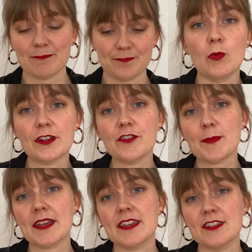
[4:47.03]
One of
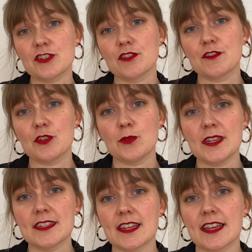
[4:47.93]
my
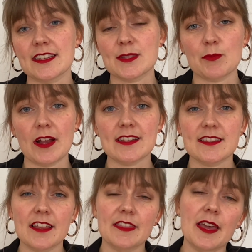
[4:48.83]
interviewees expressed
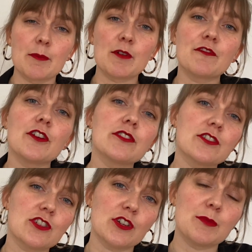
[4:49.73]
that they preferred the
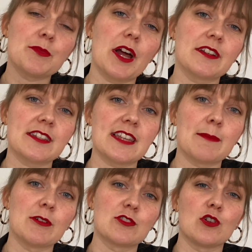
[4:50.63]
term
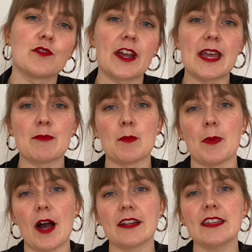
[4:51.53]
non-disabled over
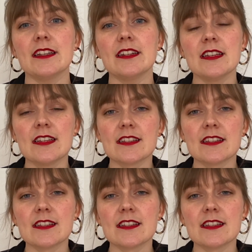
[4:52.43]
able-bodied,